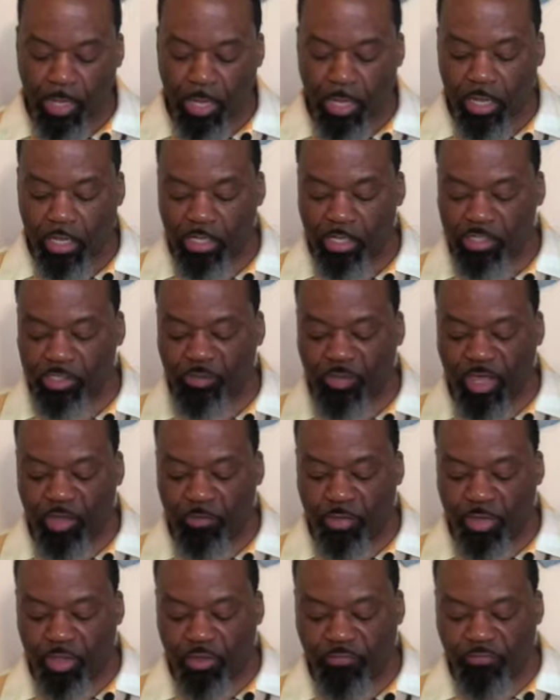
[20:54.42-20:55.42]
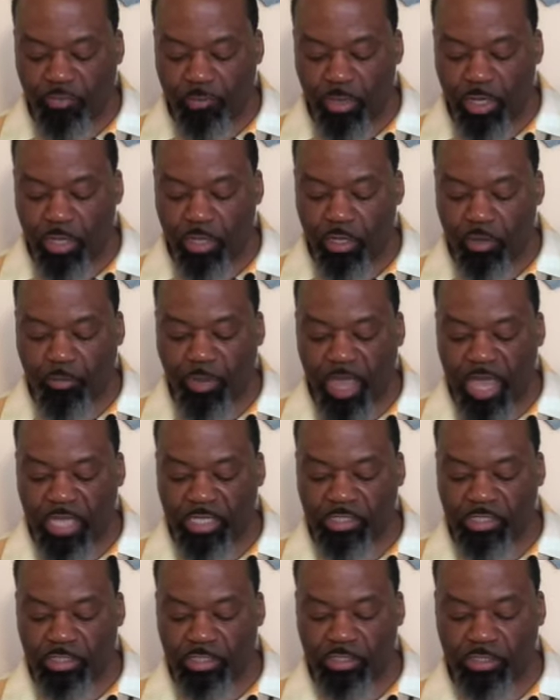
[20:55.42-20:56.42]
And this may be a familiar
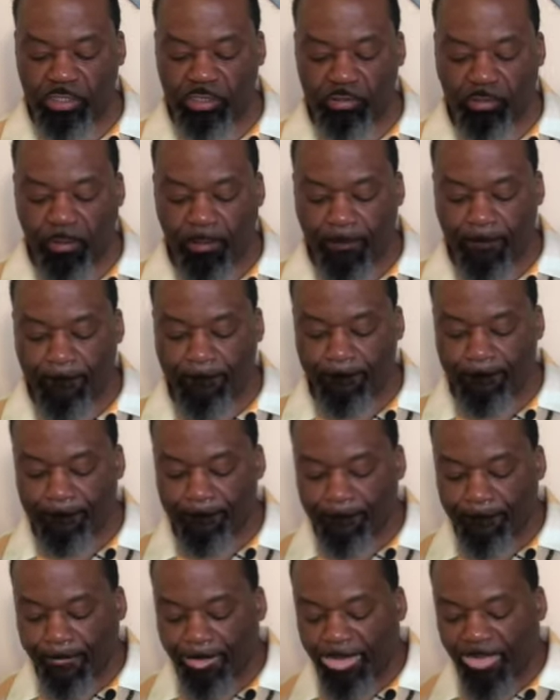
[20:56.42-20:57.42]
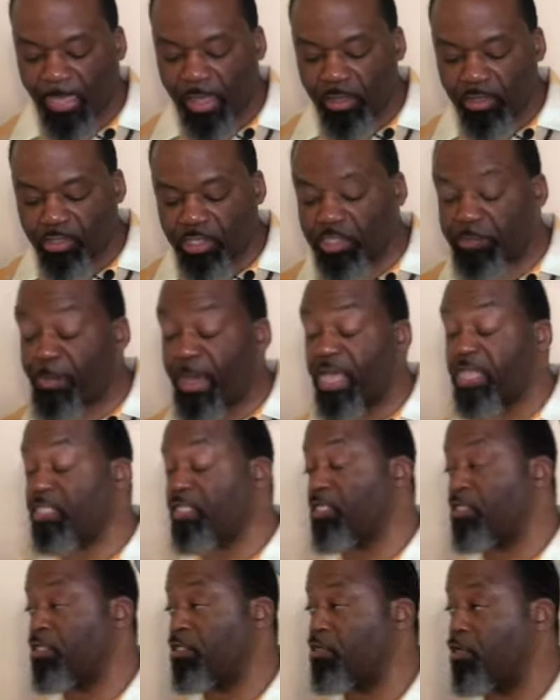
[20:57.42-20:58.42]
passage. This
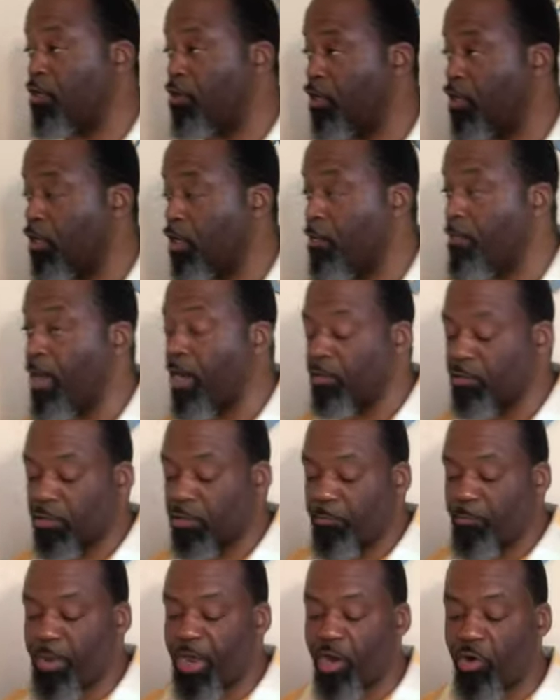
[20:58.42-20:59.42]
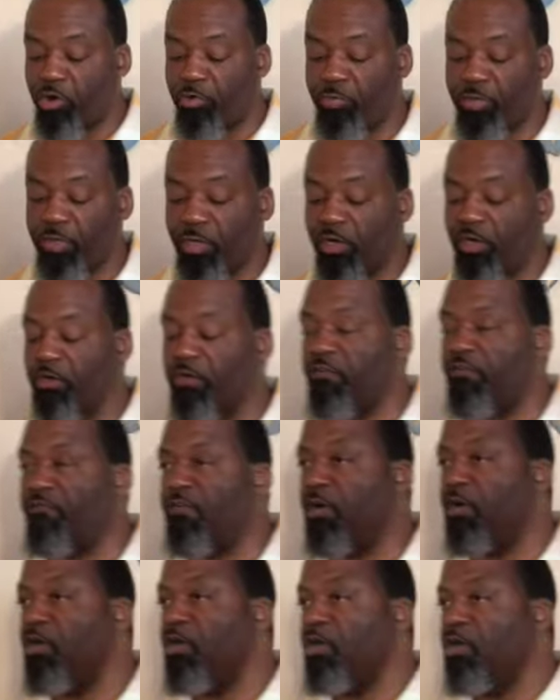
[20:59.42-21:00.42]
passage is talking about the parable of
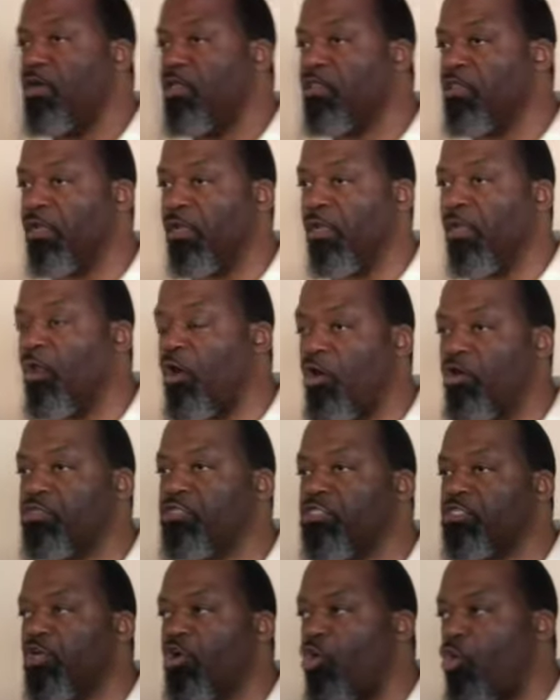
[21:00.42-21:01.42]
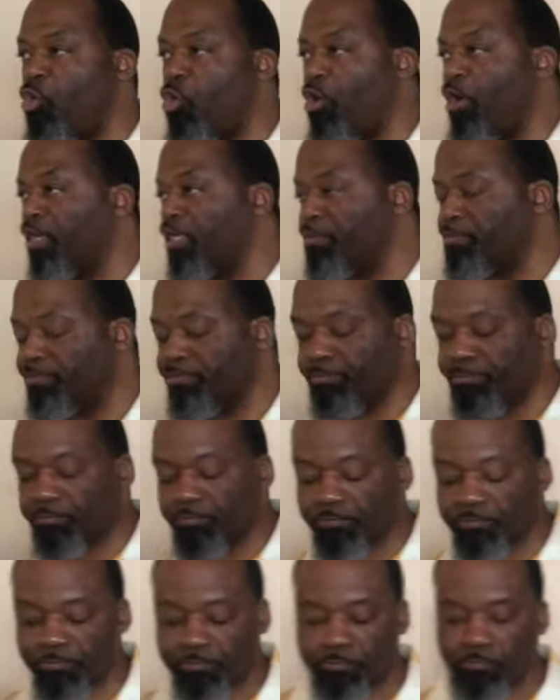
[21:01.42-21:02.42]
the lost coin.
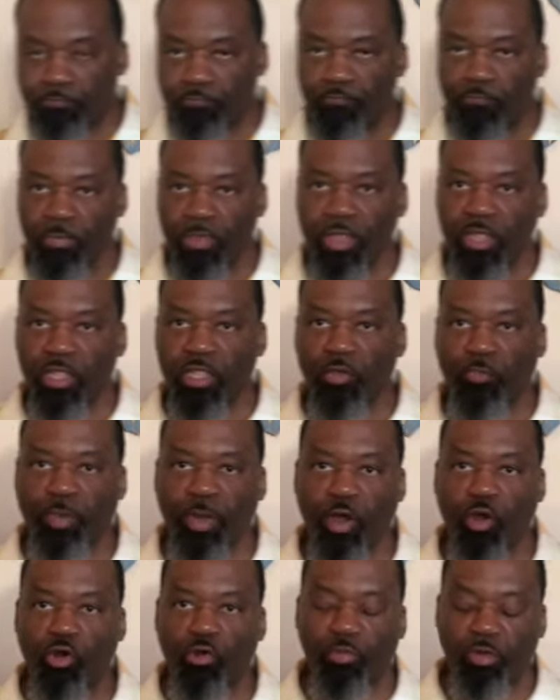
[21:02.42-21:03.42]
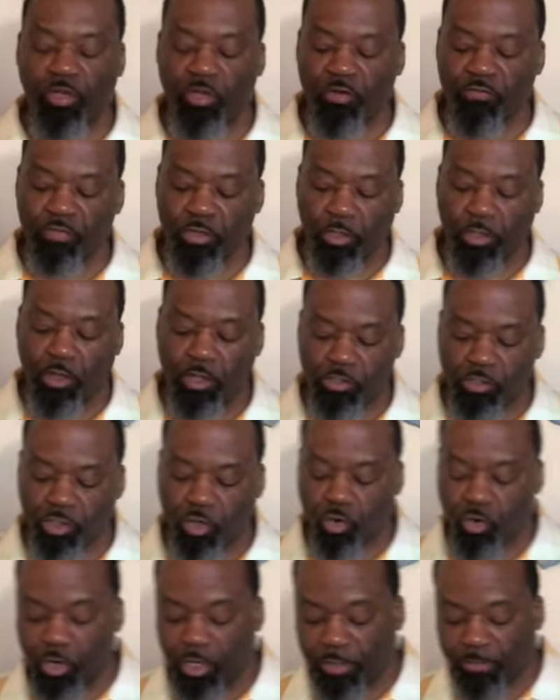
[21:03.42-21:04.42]
The parable of the lost
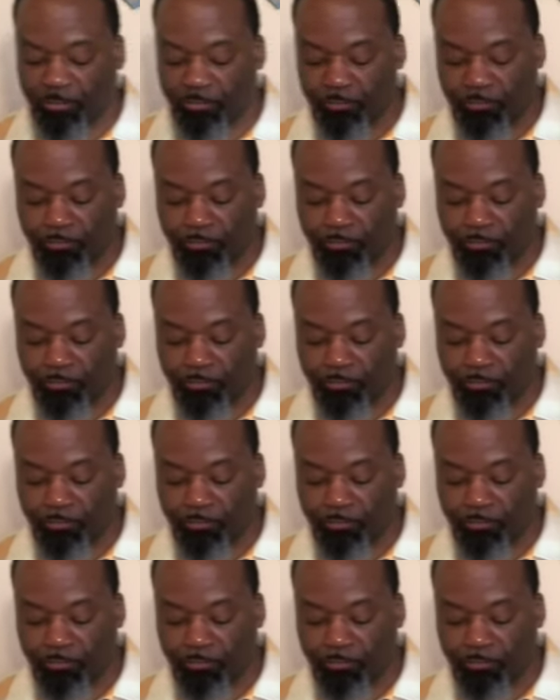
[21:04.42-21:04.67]
coin.